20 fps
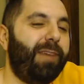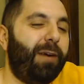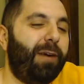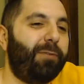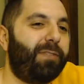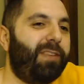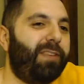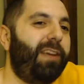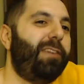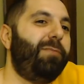
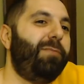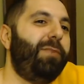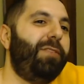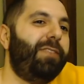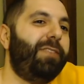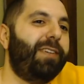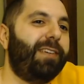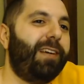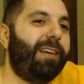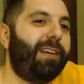outsider
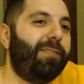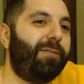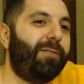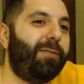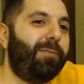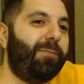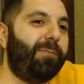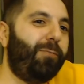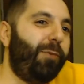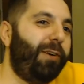music, kind of
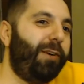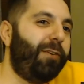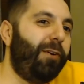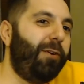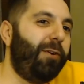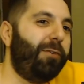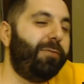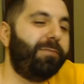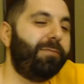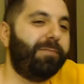a
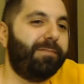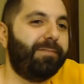weirdo.